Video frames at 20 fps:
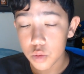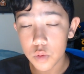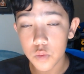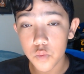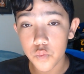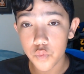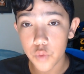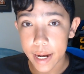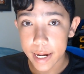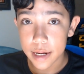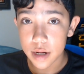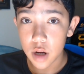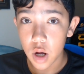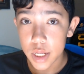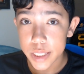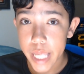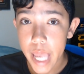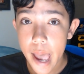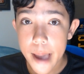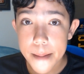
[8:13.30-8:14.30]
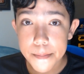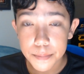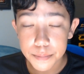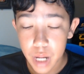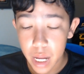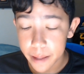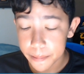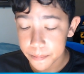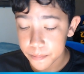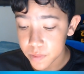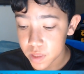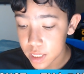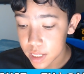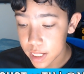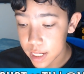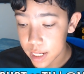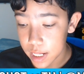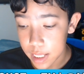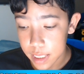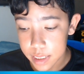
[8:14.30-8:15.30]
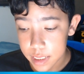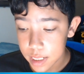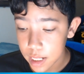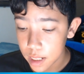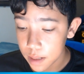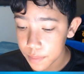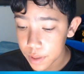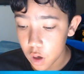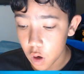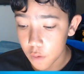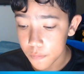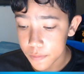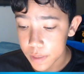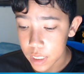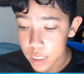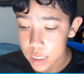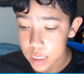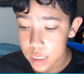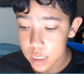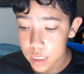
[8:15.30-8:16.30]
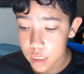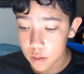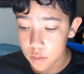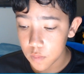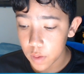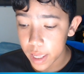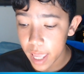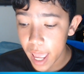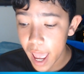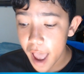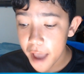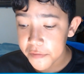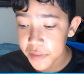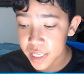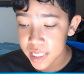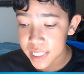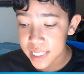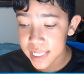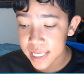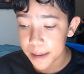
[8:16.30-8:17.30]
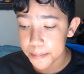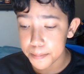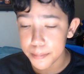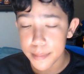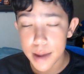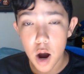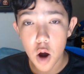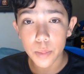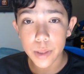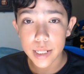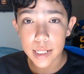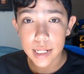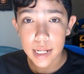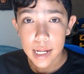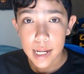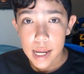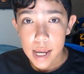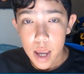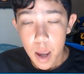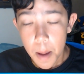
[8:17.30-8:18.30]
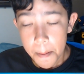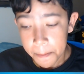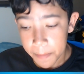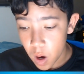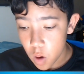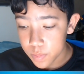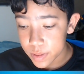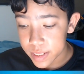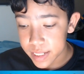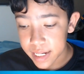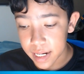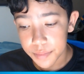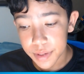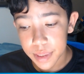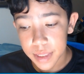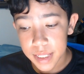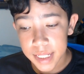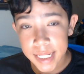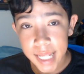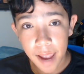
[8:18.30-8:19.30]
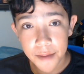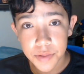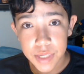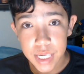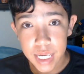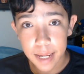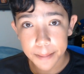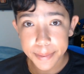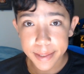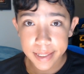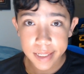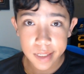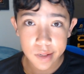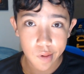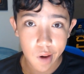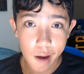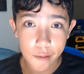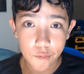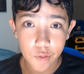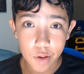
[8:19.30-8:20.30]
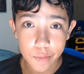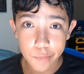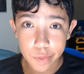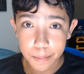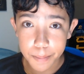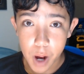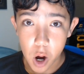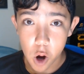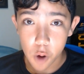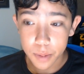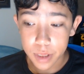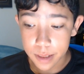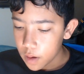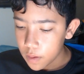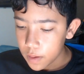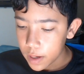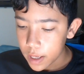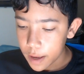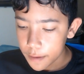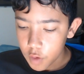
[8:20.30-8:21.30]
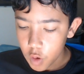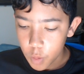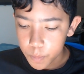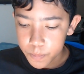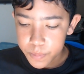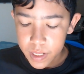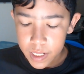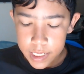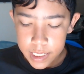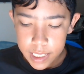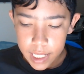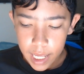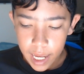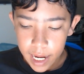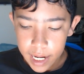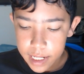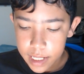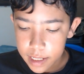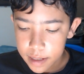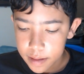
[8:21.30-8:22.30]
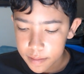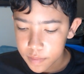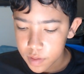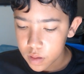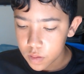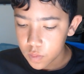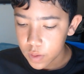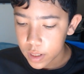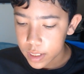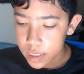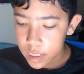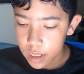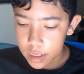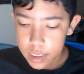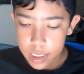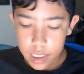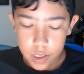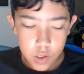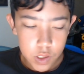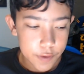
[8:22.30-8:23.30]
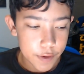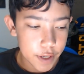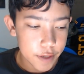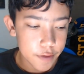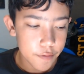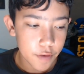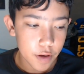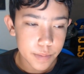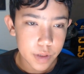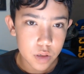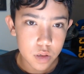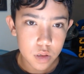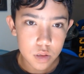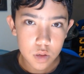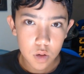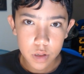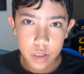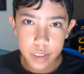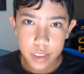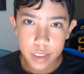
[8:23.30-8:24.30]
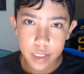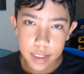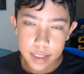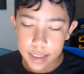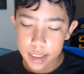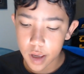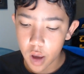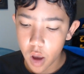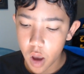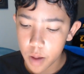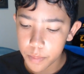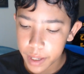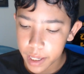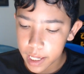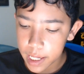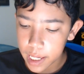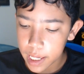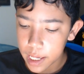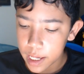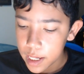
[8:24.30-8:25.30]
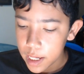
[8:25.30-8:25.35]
recognise that, but it's going to be obvious. We have to tip Melbourne. Melbourne's going to be the safe tip, so I've went with Melbourne. We have Optus Stadium, West Coast Eagles versus Fremantle Dockers, the Derby.